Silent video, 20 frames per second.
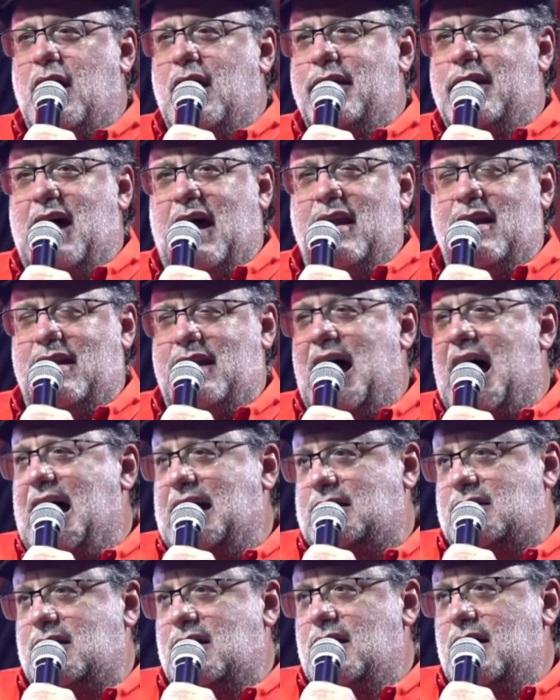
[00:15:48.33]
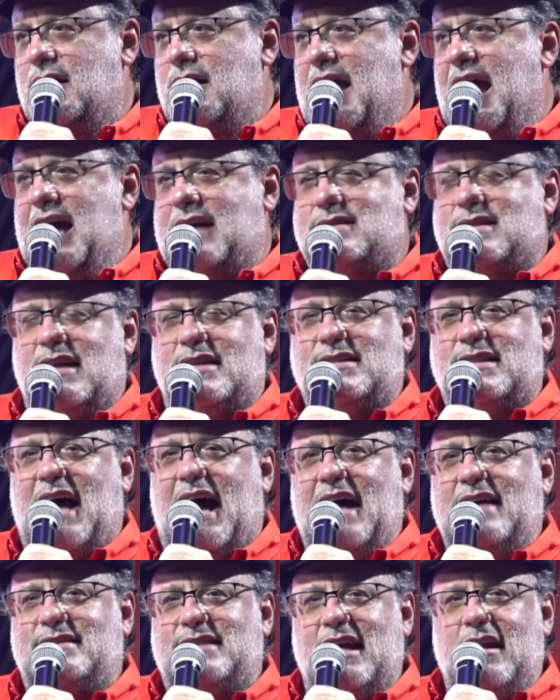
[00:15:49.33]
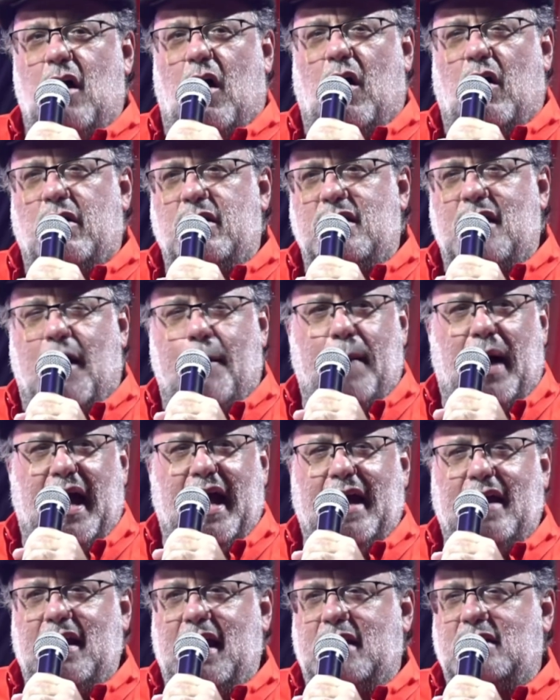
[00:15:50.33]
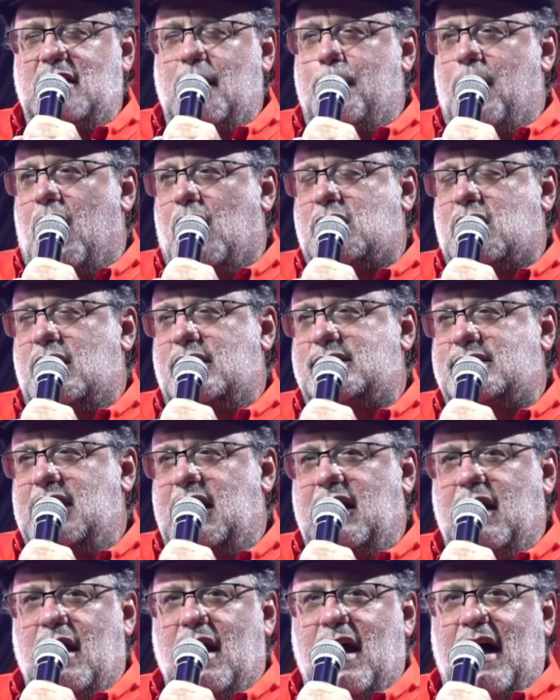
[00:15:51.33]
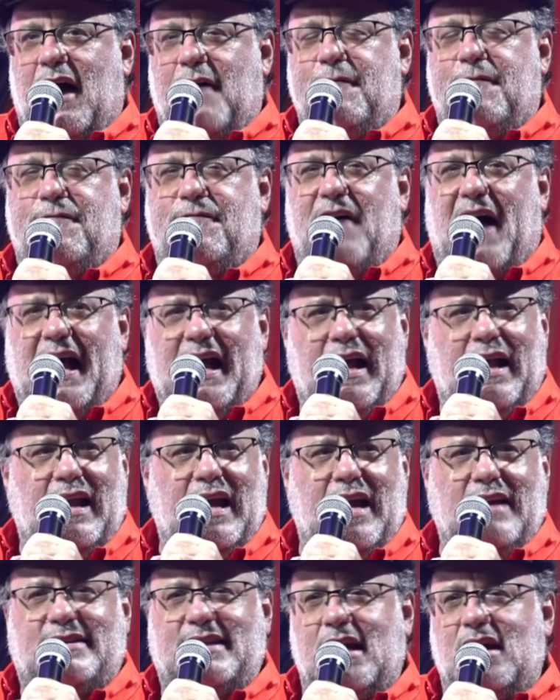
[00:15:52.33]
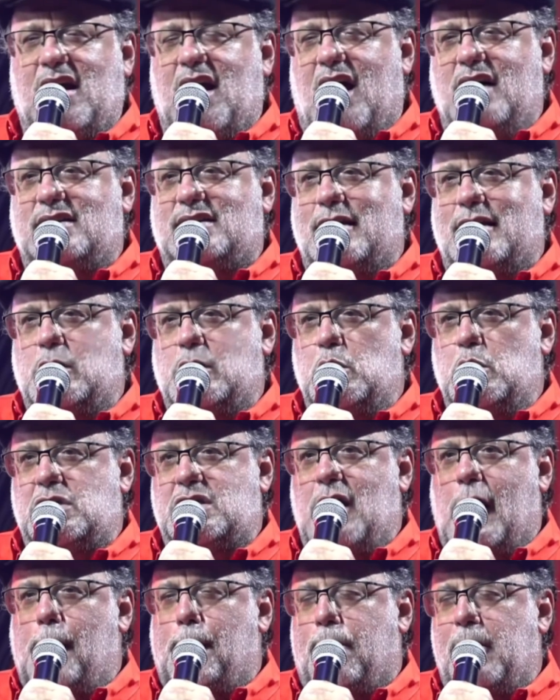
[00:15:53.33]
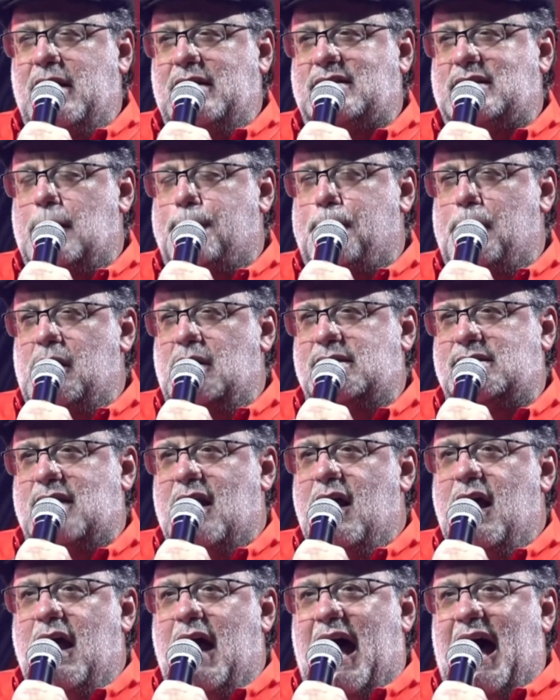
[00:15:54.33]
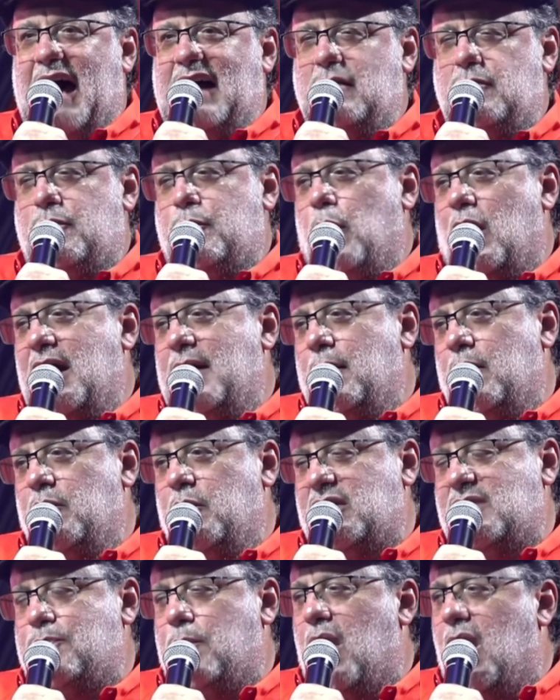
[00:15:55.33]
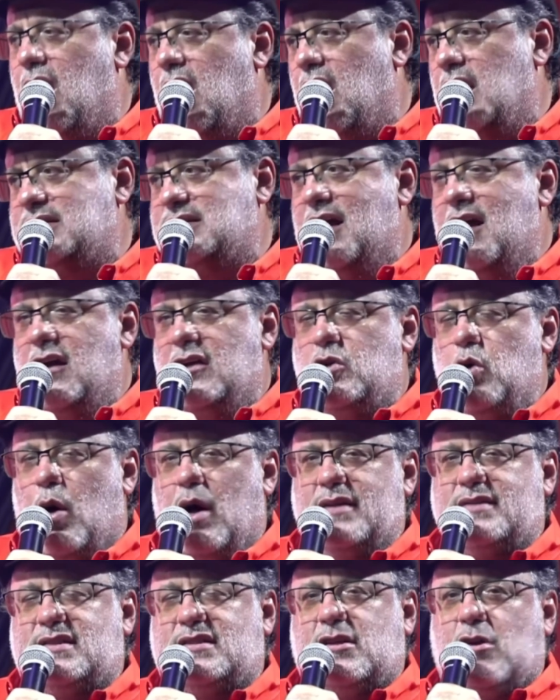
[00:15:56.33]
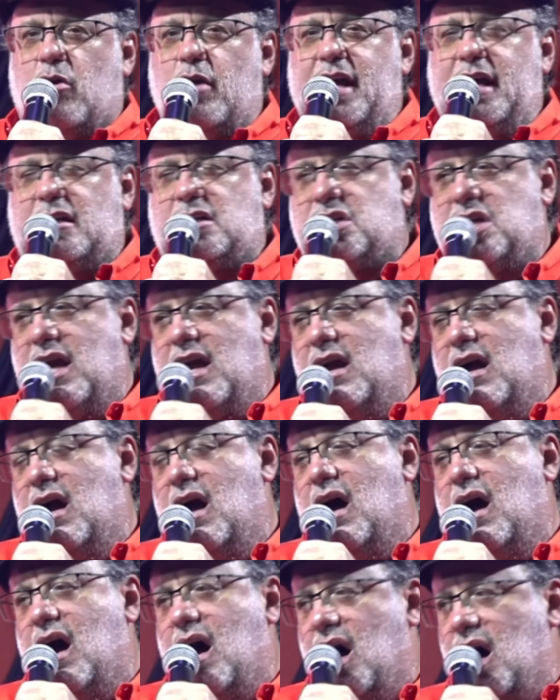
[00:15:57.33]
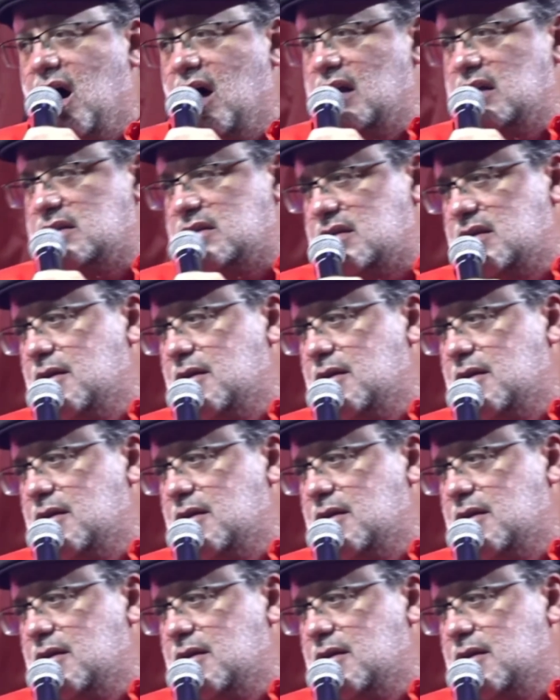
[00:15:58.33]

that that exercise in undermining democracy and violating constitutional principles had what was brought to a screeching halt.